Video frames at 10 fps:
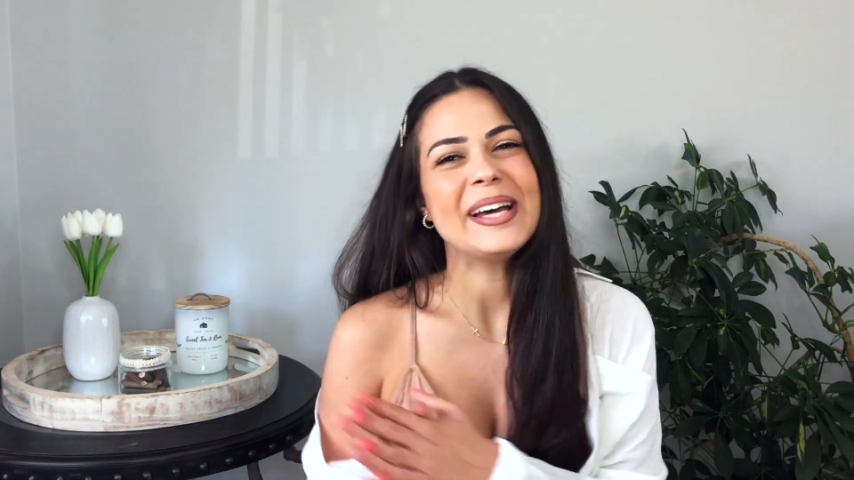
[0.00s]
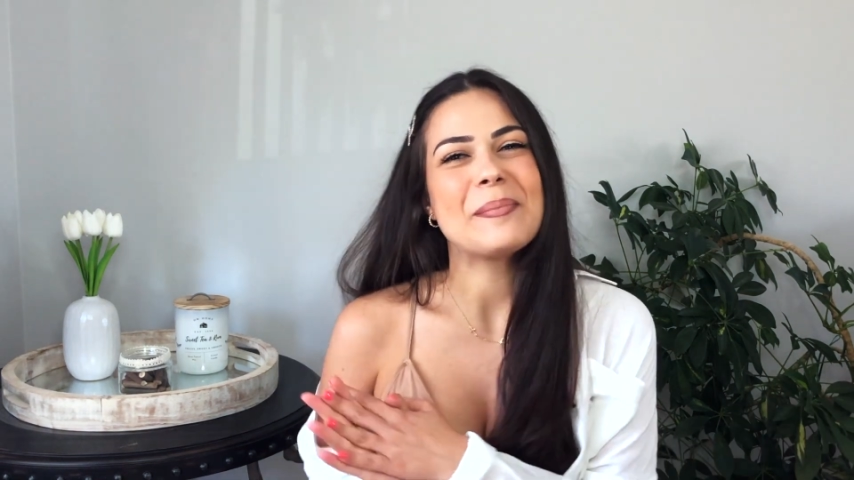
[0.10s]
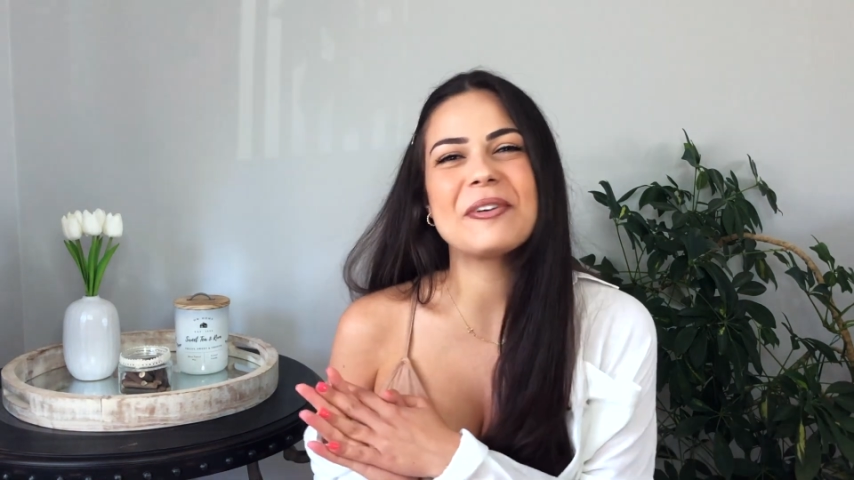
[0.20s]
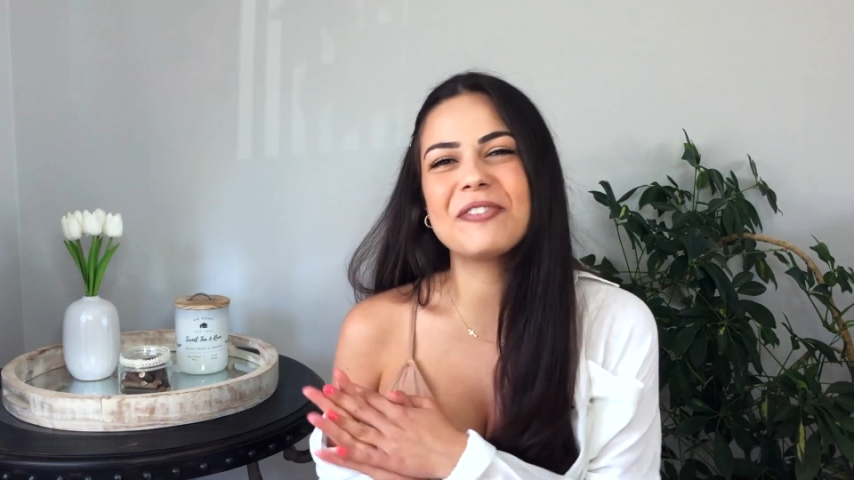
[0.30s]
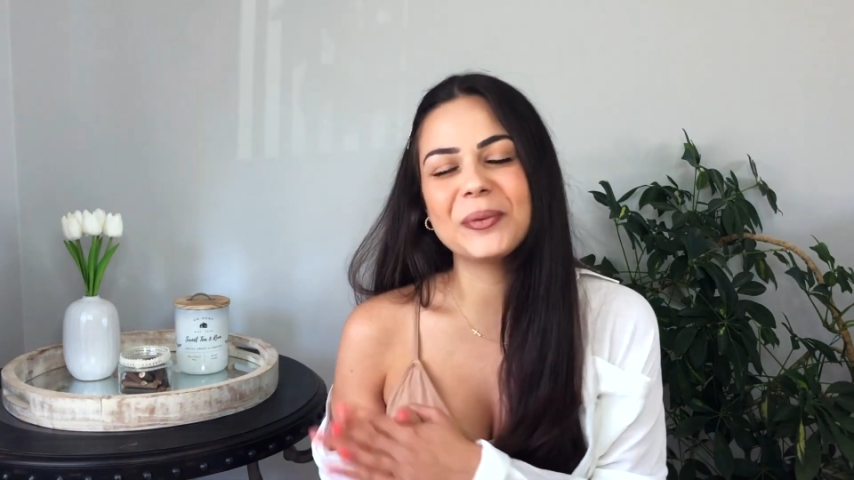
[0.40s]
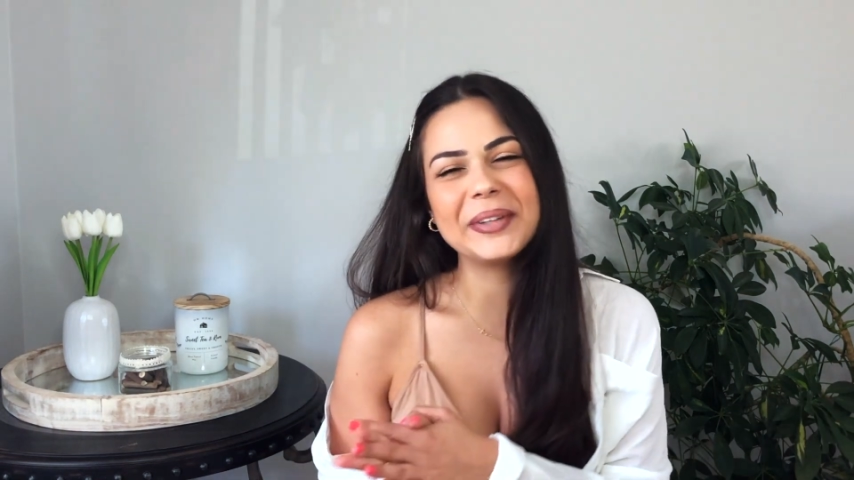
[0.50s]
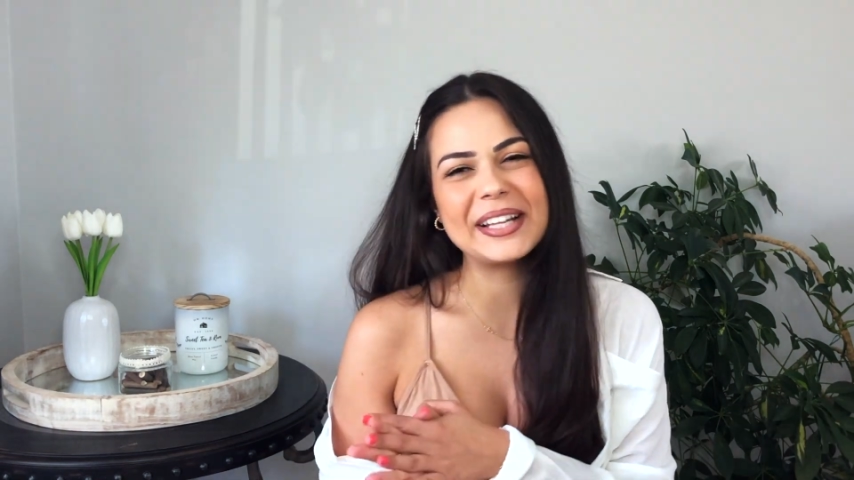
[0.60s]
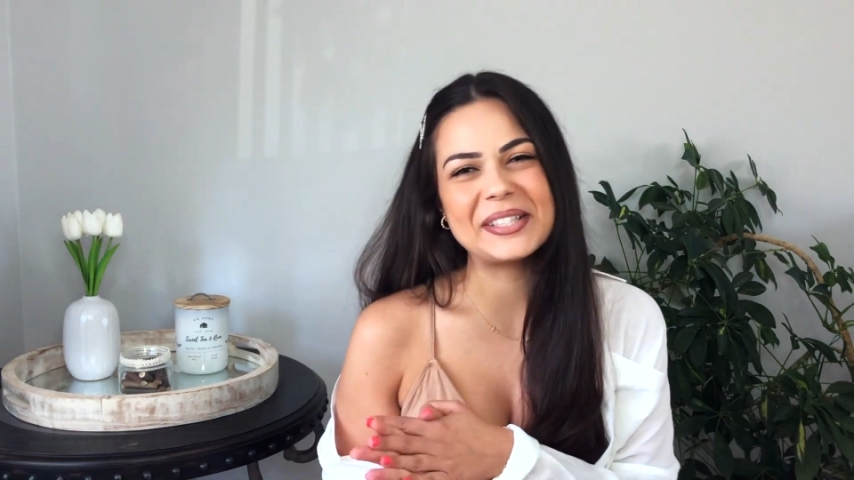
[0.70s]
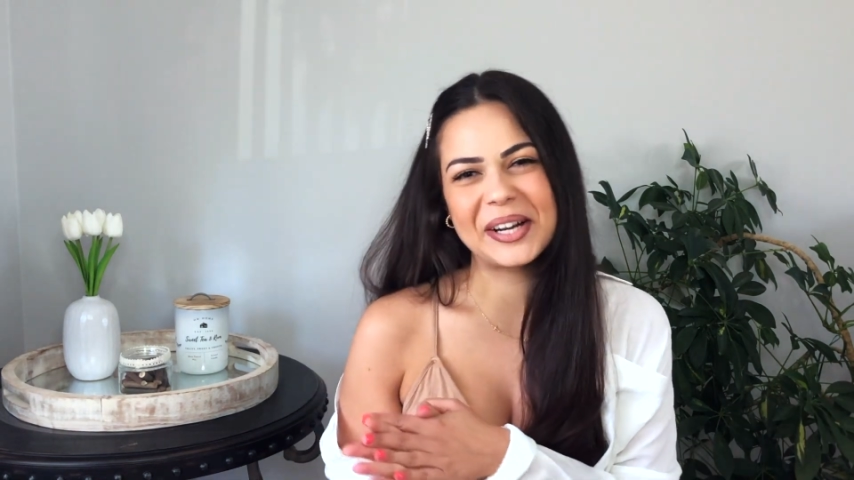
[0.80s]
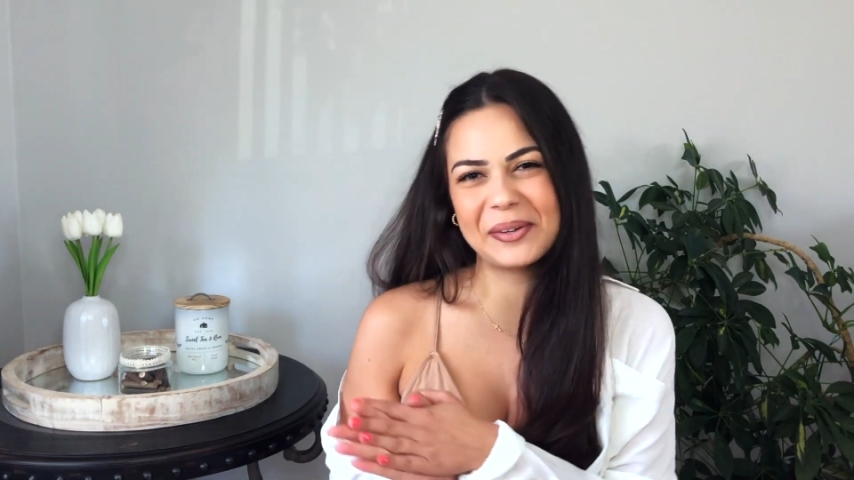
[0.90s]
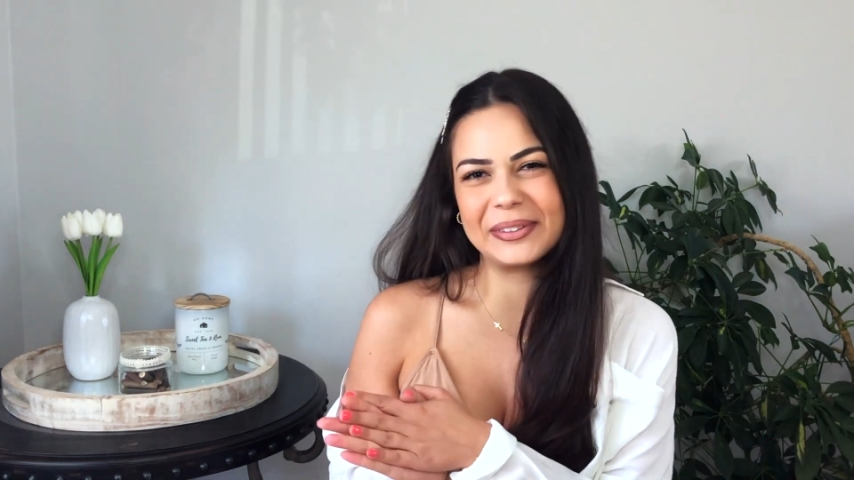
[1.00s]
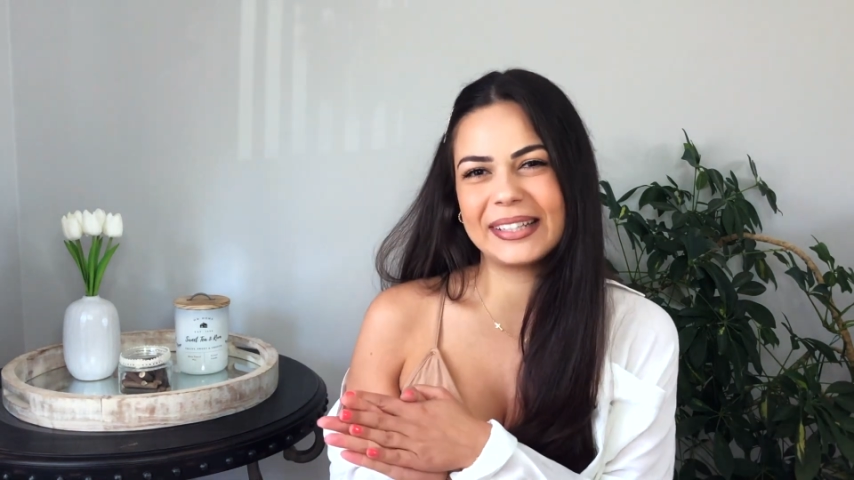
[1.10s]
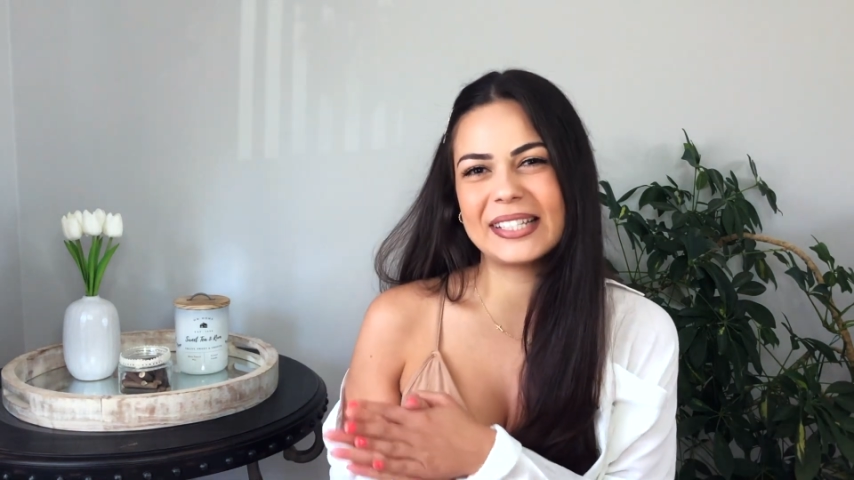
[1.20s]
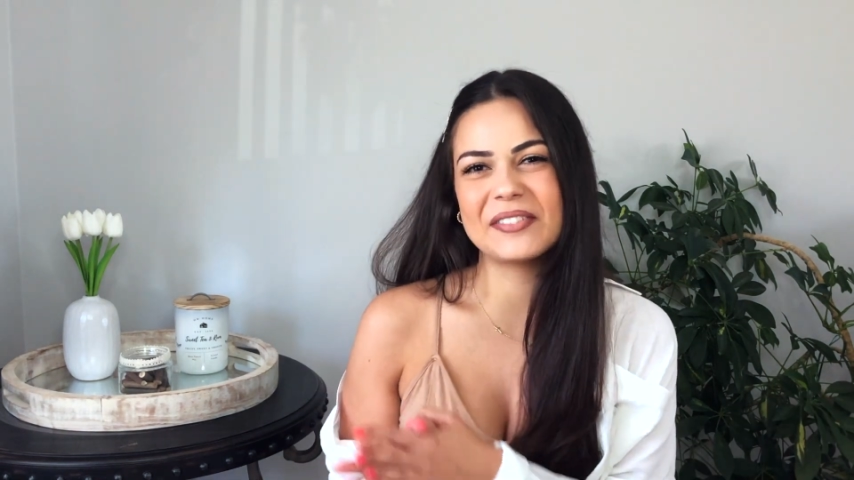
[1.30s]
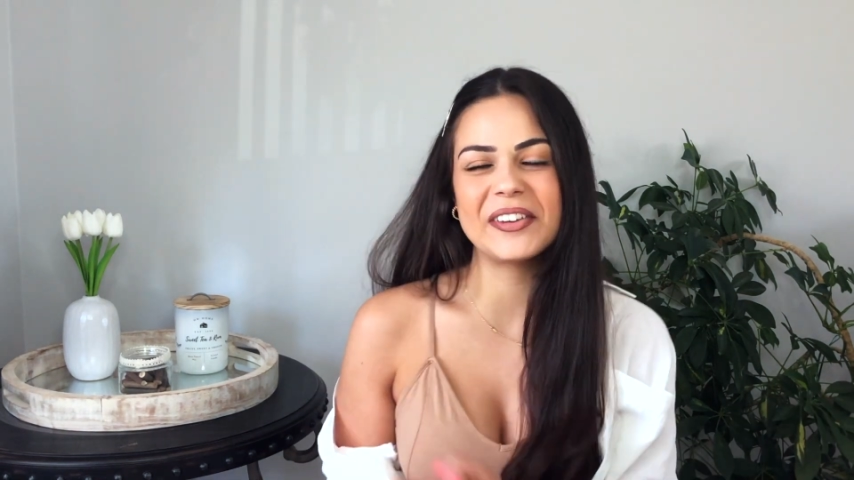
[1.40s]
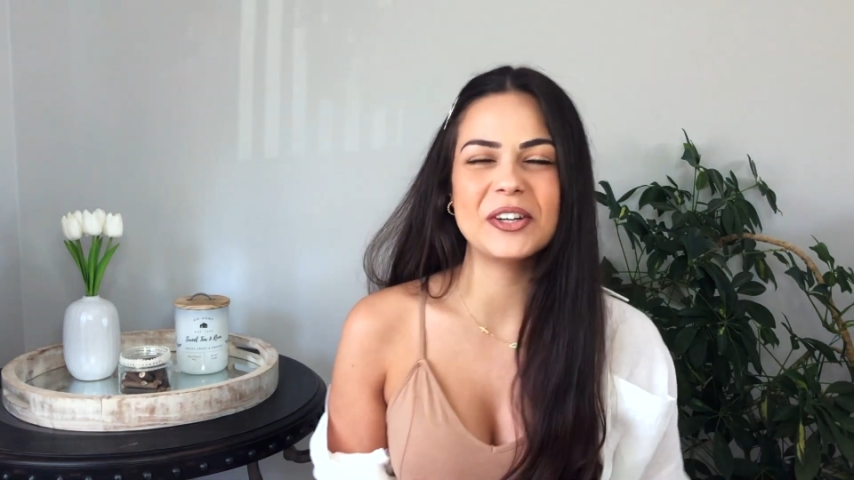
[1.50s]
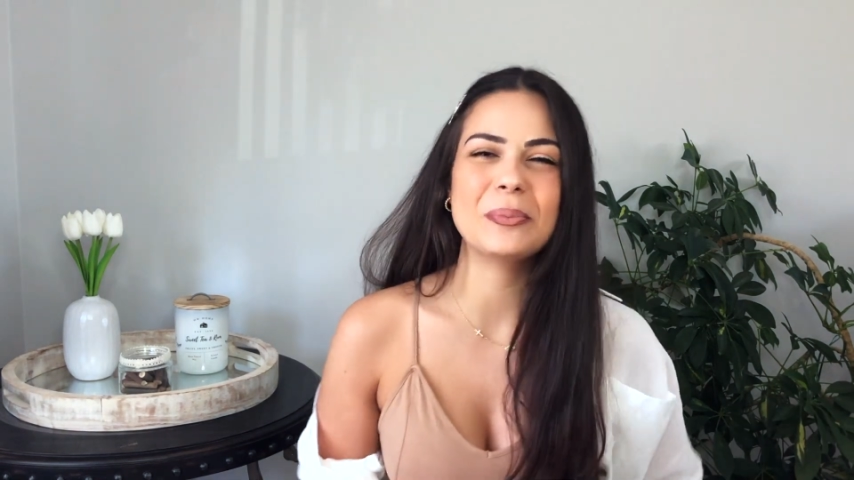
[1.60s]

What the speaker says: Before we get started with today's video,